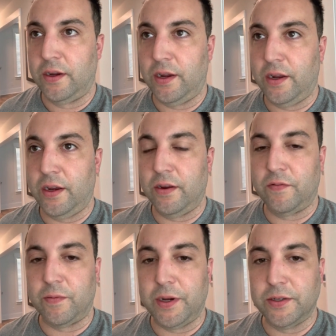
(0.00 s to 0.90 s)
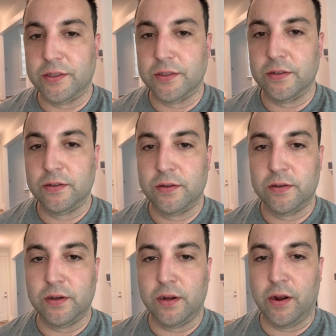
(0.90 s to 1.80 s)
any information
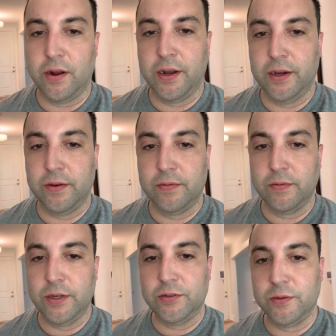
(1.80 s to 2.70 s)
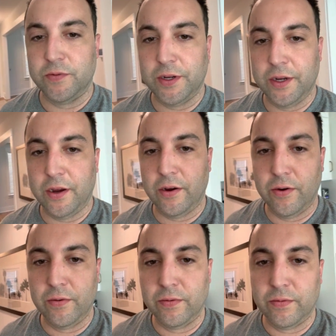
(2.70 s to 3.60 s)
on any YouTube
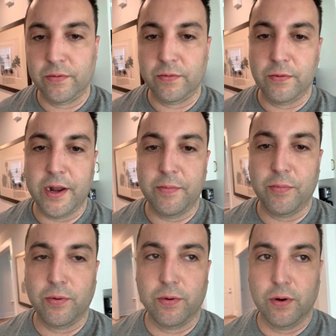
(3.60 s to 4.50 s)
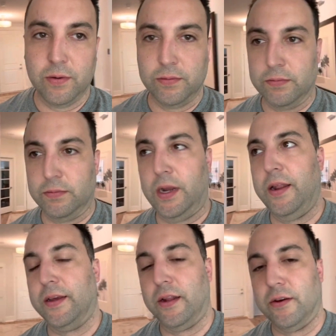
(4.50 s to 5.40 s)
video, Reddit board,
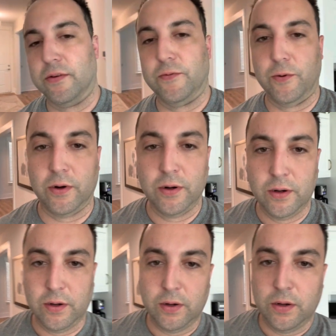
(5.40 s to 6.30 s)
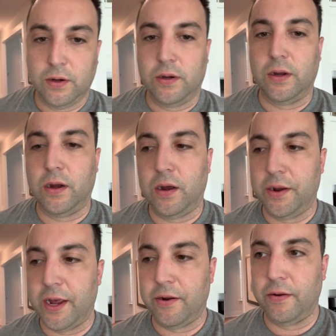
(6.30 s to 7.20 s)
anything I looked for on
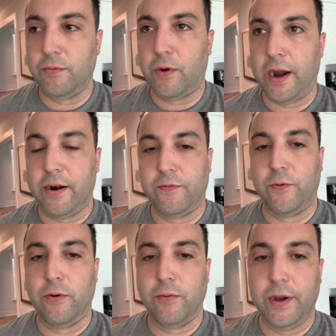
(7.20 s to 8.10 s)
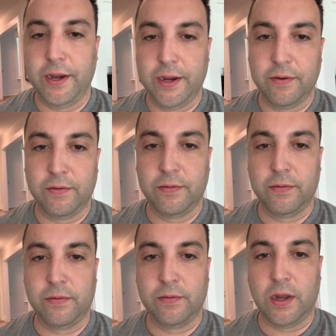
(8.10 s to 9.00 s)
how to wire a four-way
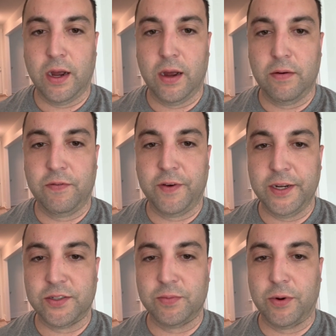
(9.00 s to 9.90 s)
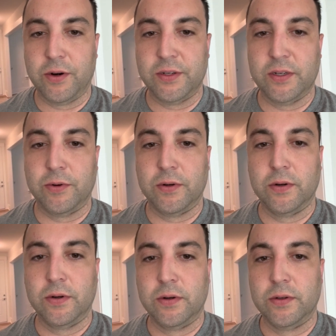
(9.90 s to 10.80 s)
Feit Smart
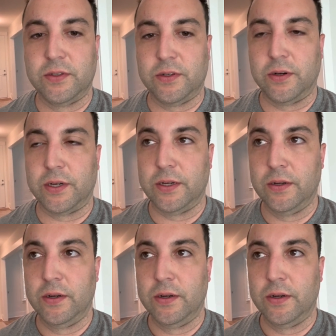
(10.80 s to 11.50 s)
Dimmer circuit.